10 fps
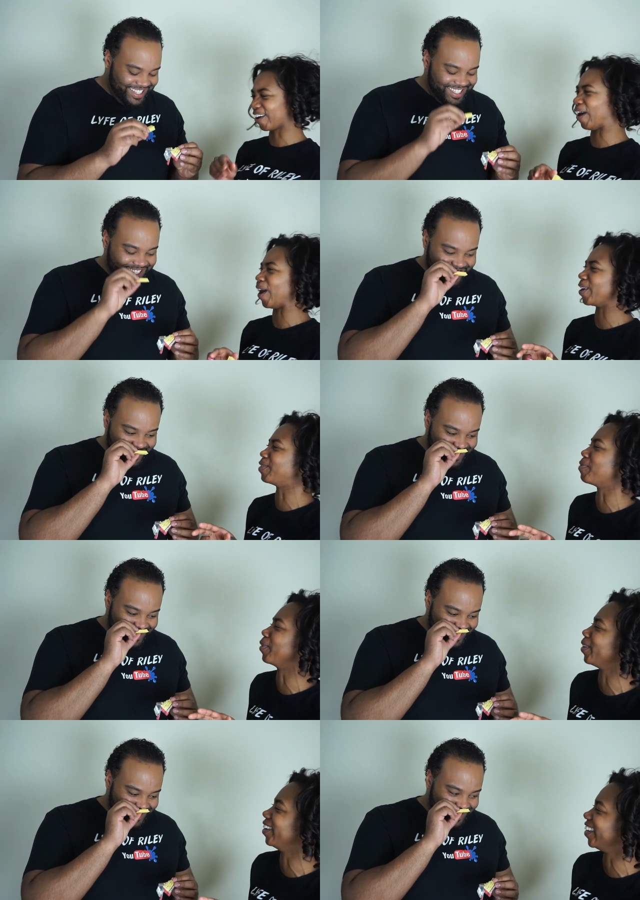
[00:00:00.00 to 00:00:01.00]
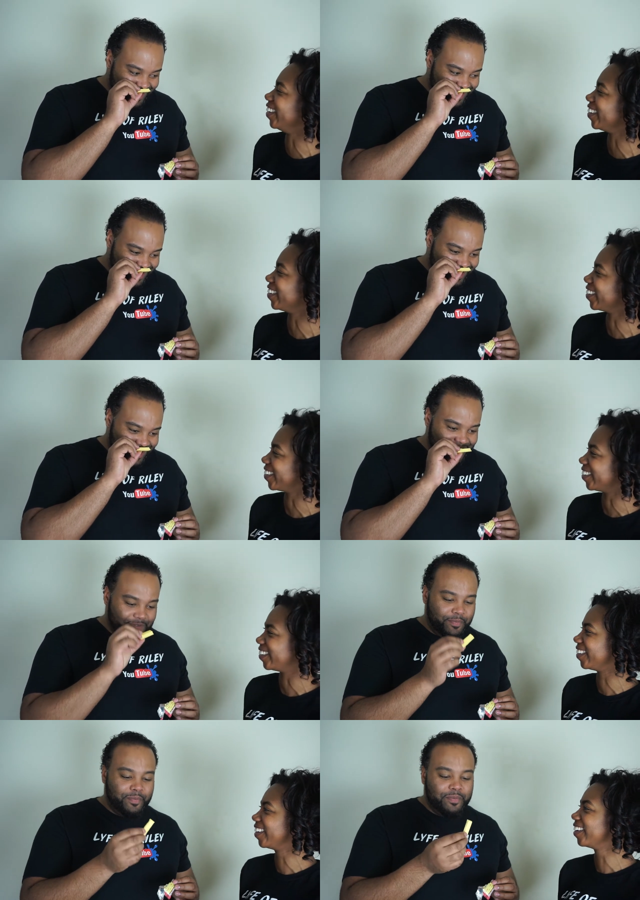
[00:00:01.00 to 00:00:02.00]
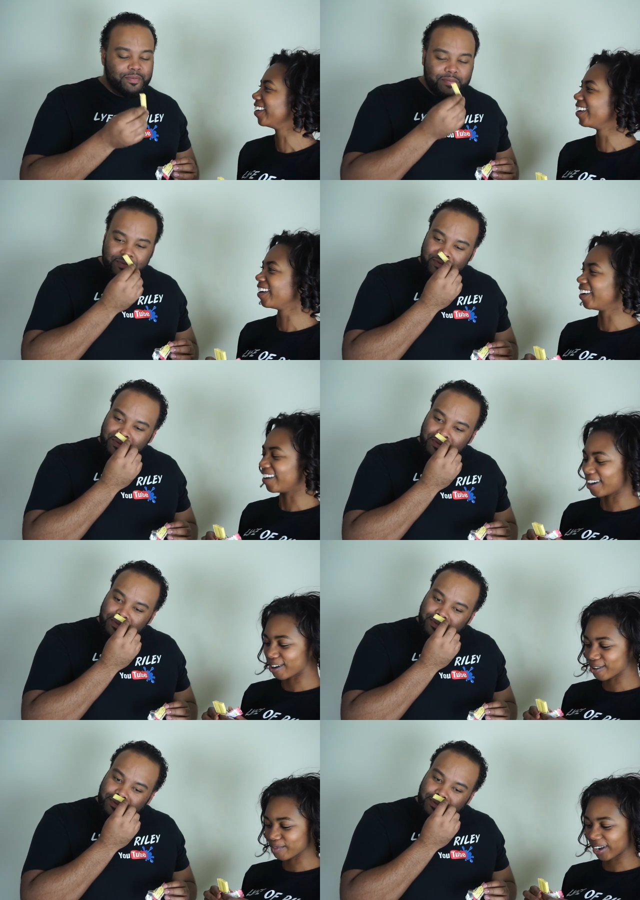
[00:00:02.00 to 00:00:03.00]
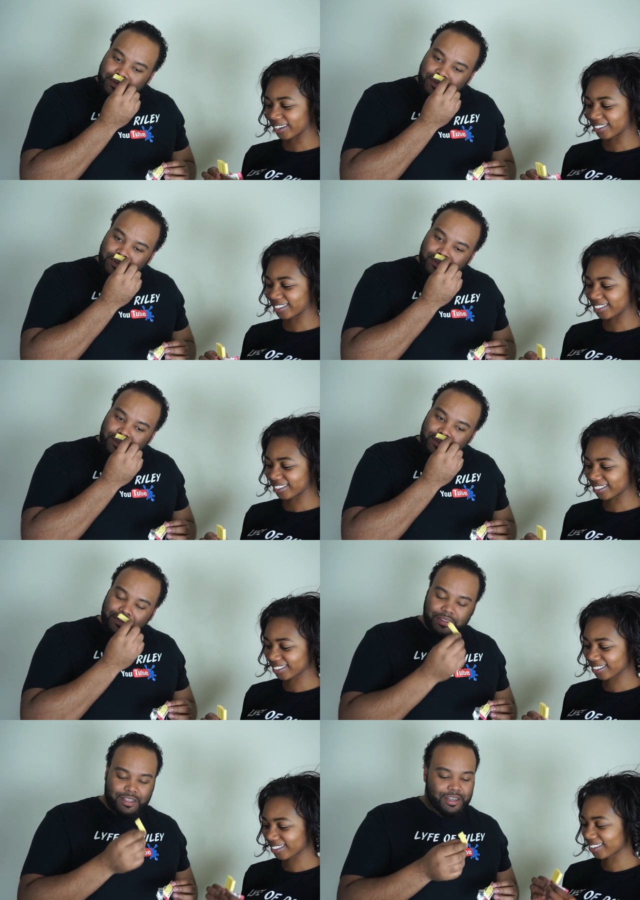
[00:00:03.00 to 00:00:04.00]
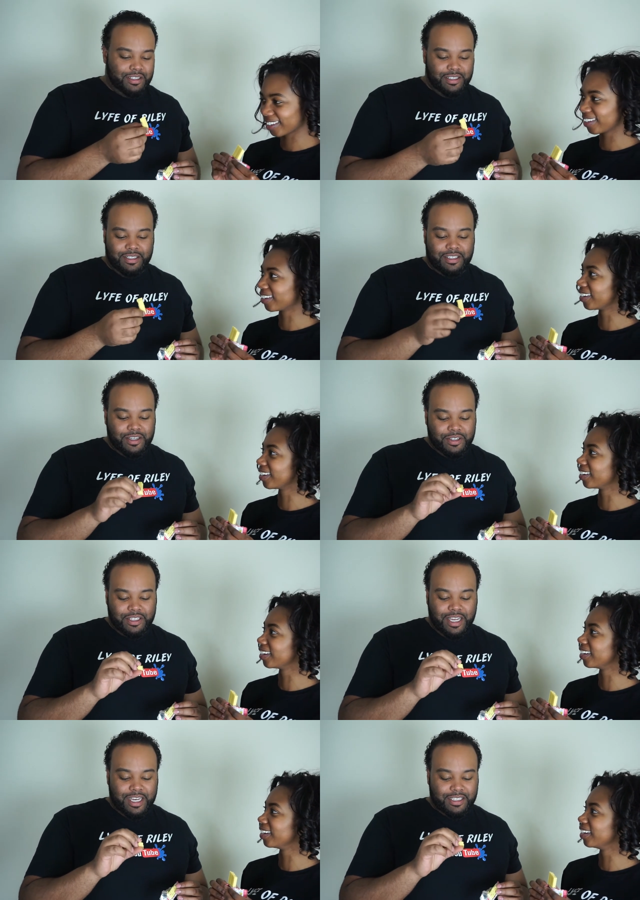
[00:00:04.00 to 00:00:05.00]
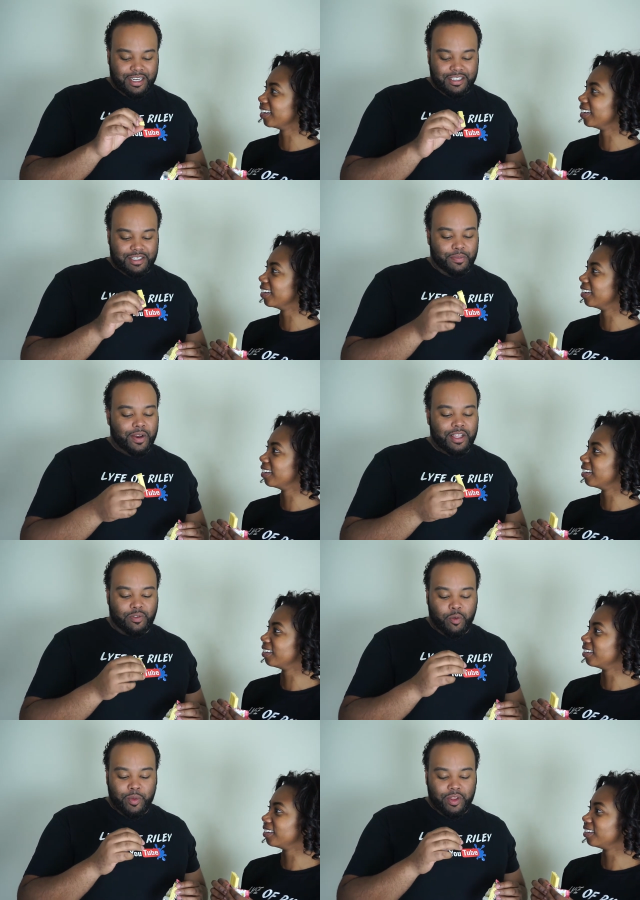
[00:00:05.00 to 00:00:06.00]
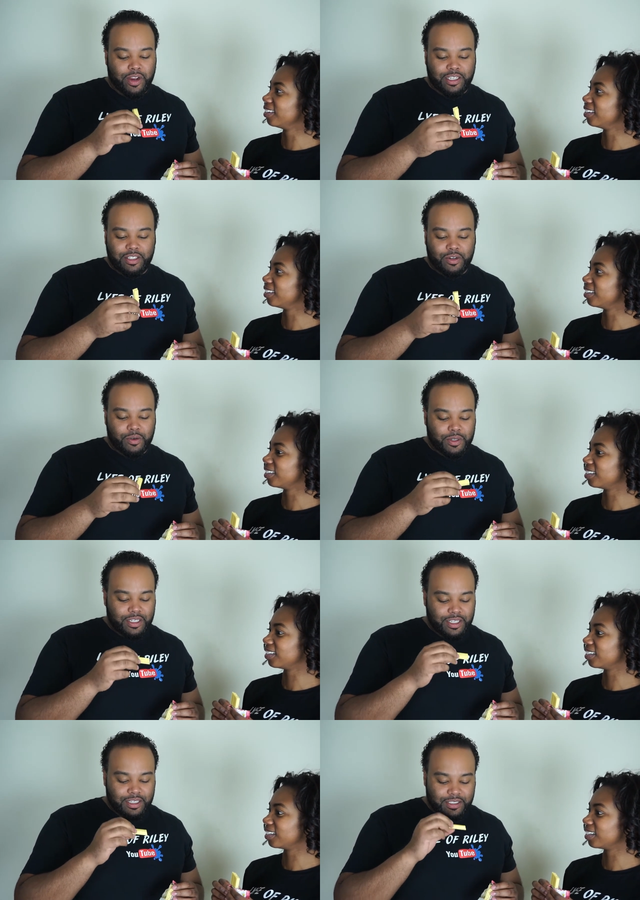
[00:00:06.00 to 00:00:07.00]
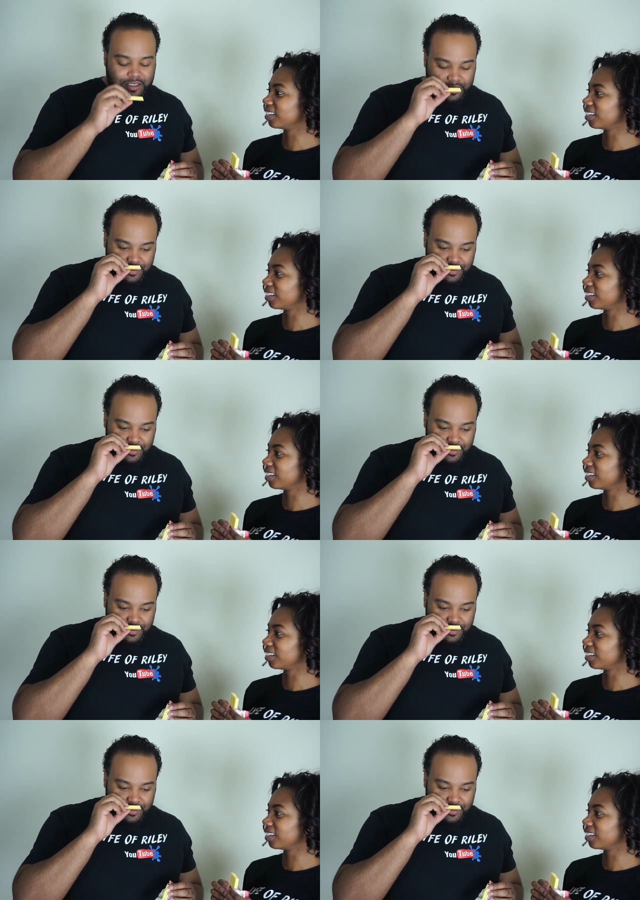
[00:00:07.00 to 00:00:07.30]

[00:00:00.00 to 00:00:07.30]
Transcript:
Speaker 1: Cardboard? Oh my goodness.
Speaker 2: No, it seriously has like a smell that's familiar. I just don't know what it is.